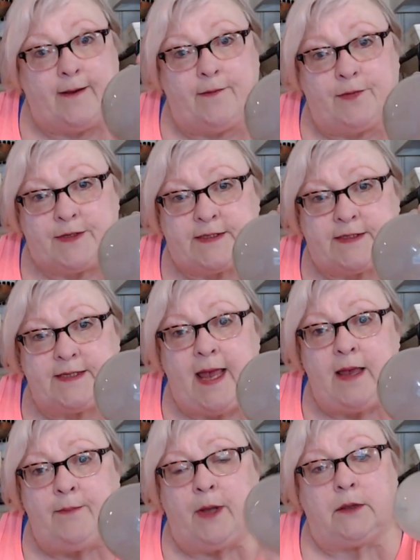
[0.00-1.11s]
the
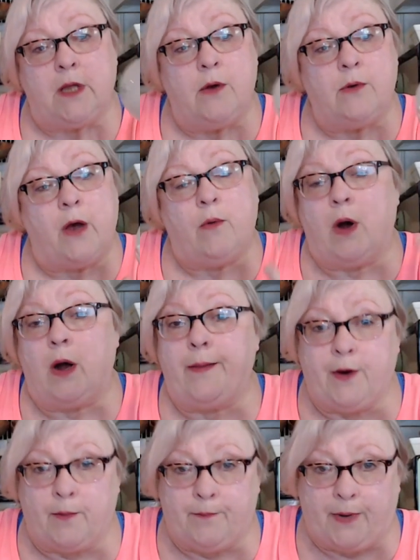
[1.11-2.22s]
same logo on
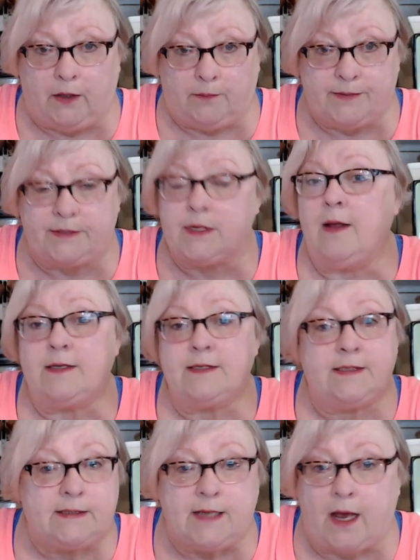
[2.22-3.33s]
their bulbs
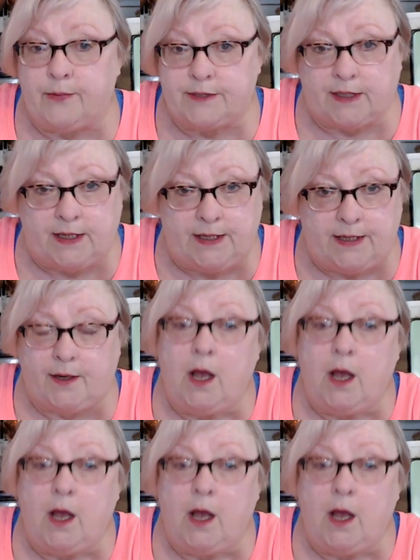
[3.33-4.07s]
since I was a kid.